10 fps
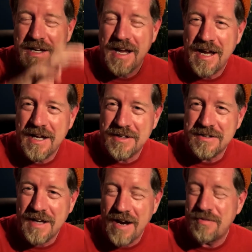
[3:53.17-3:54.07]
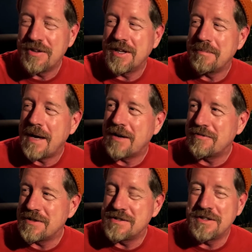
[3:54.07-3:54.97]
and everything
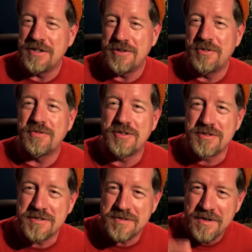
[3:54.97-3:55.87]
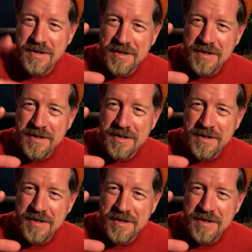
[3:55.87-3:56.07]
manifests in the universe